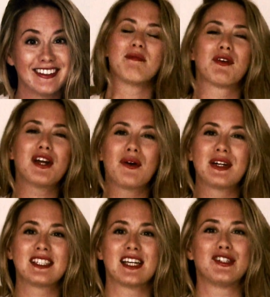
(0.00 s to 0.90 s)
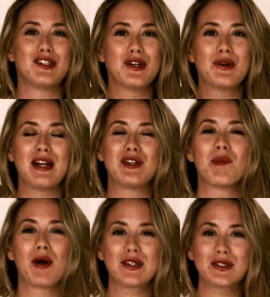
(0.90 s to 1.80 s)
Marie always says you and your
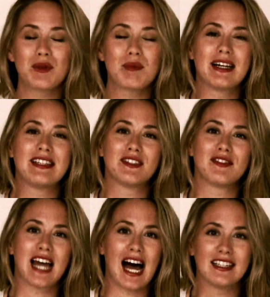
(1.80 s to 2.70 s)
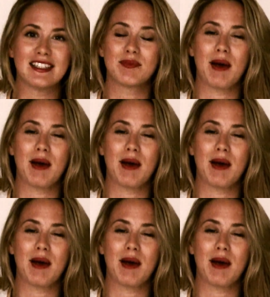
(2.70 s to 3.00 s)
personal blends of talents,